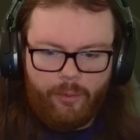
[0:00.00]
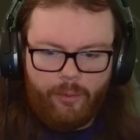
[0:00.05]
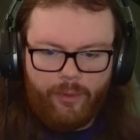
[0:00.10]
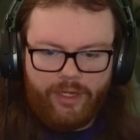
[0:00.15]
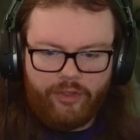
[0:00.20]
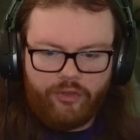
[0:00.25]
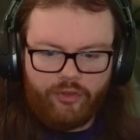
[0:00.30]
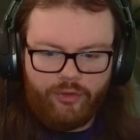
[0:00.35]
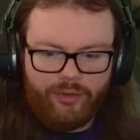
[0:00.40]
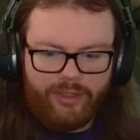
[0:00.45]
way
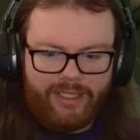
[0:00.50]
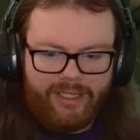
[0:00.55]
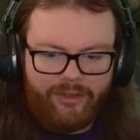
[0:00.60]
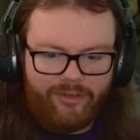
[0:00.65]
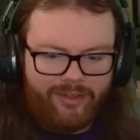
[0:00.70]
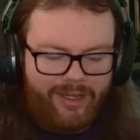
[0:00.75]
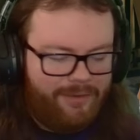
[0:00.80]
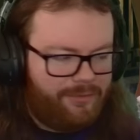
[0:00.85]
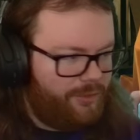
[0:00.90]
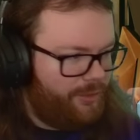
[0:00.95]
too late
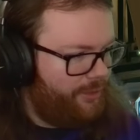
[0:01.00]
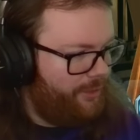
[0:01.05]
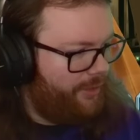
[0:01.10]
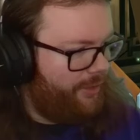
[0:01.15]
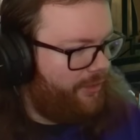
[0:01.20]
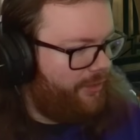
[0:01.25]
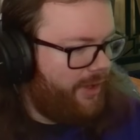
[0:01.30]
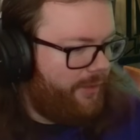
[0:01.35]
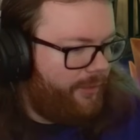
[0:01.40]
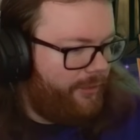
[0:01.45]
after the
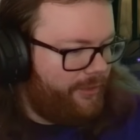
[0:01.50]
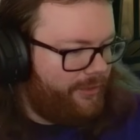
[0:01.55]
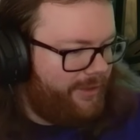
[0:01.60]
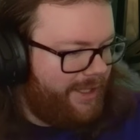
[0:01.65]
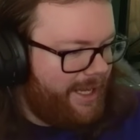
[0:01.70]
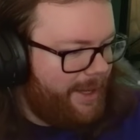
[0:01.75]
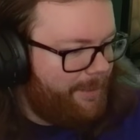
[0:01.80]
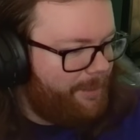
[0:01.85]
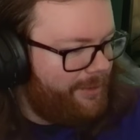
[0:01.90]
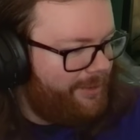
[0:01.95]
stuff has already
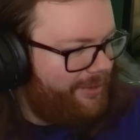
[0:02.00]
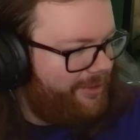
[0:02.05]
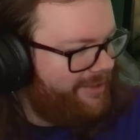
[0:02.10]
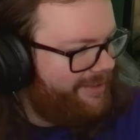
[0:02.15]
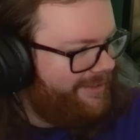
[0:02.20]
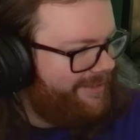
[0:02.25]
happened.